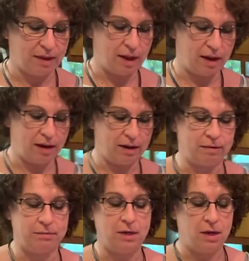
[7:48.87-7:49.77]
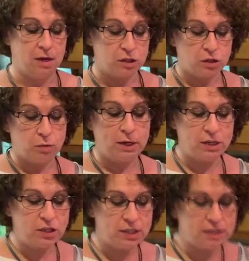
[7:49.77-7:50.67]
Okay, so what
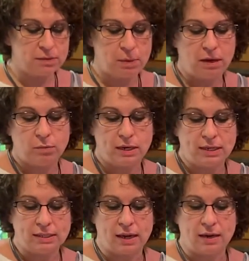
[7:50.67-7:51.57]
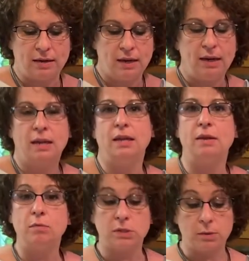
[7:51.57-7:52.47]
did Jesus mean when he said he
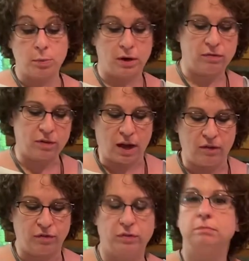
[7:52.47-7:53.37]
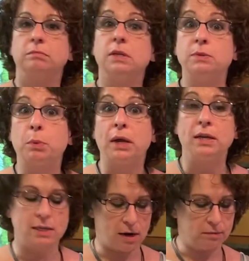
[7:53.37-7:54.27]
was the bread of life? Let's break
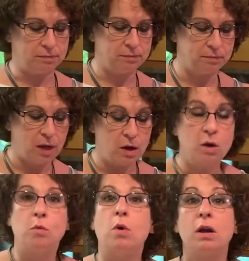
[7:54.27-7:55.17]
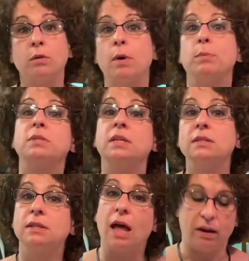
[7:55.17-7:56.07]
it down. Water represents
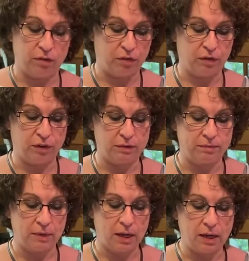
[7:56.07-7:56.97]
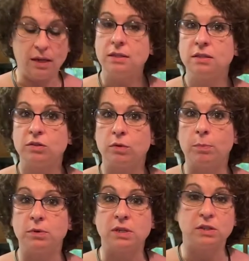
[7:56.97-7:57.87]
life. Yeast
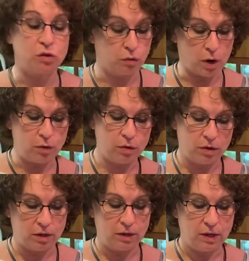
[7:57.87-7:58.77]
represents growth.